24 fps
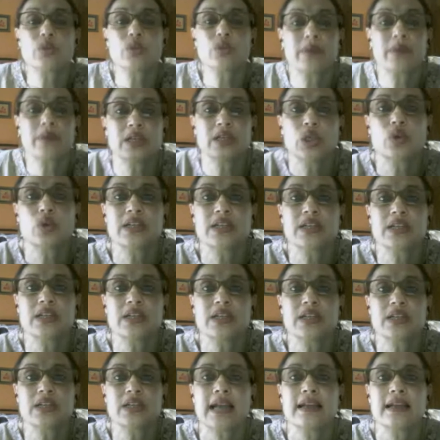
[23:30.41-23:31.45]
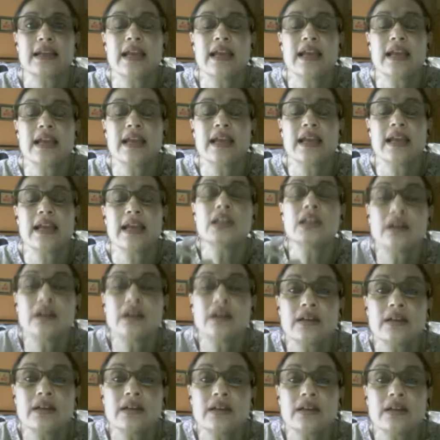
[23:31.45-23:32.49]
but notice that you are
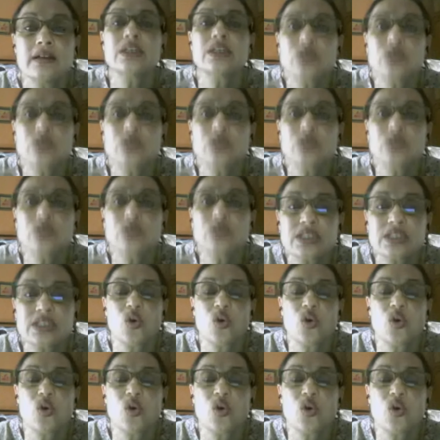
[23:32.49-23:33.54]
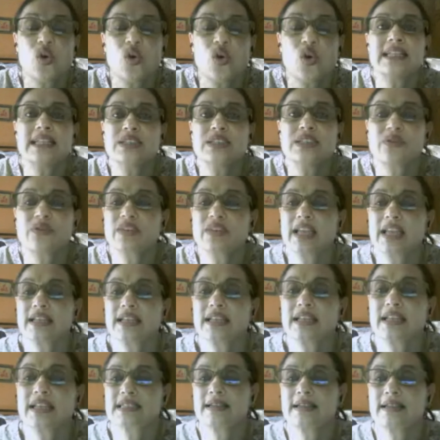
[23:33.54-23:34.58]
learning to sit through all kinds of things.